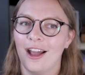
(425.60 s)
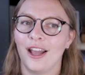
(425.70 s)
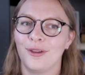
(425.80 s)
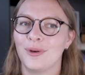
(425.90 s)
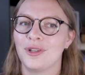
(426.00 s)

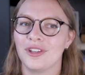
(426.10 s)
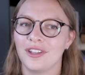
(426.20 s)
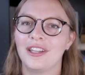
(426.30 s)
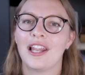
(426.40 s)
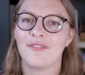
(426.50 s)
I
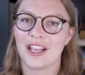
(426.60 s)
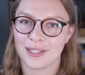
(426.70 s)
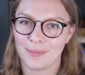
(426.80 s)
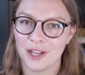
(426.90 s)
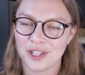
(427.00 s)
wouldn't love it
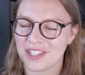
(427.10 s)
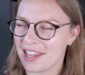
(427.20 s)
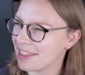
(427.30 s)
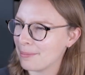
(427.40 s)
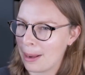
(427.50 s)
as much because
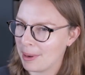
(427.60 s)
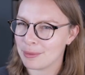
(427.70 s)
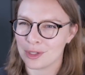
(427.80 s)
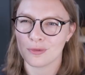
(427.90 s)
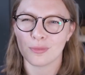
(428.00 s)
I think maybe I
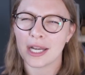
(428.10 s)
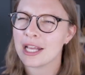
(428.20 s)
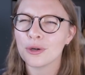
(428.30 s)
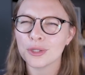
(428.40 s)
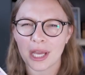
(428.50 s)
was just really
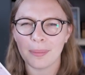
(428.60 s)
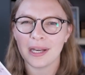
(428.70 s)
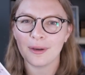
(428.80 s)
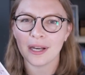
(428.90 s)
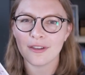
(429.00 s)
caught up in
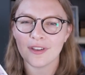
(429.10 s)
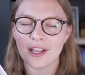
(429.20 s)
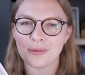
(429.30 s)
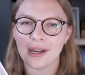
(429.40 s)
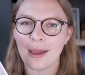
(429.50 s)
it when I
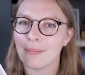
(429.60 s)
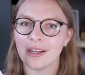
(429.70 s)
first read it.